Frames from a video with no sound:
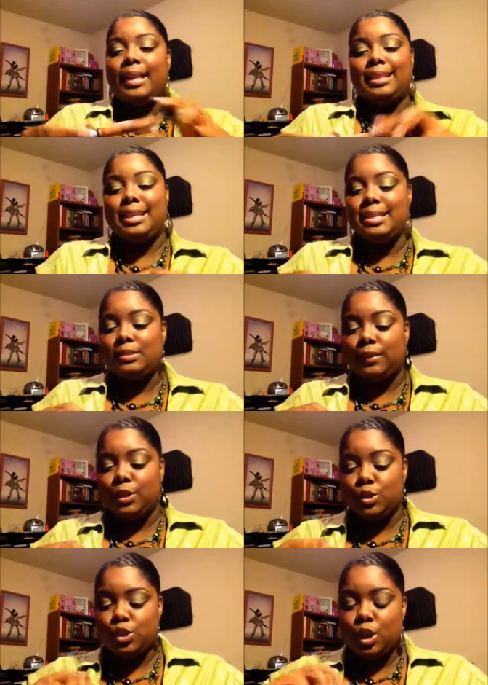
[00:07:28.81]
These
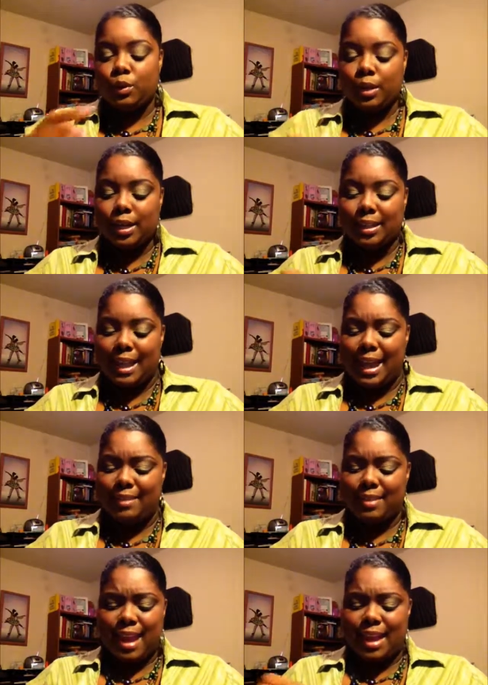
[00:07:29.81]
feel so good. They
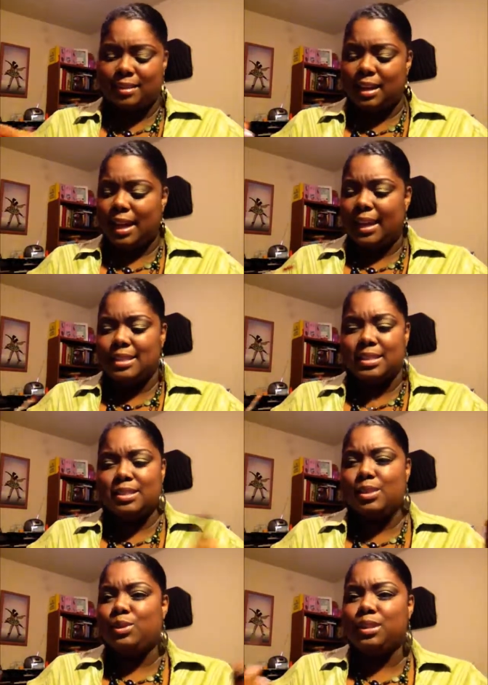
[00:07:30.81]
have that, I guess
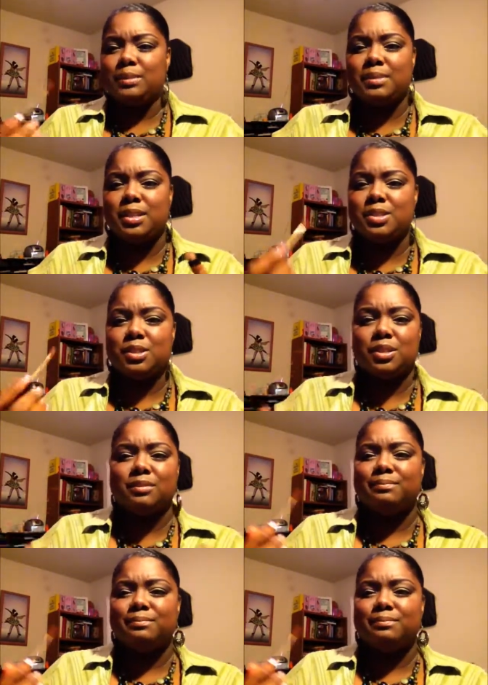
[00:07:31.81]
it's eucalyptus or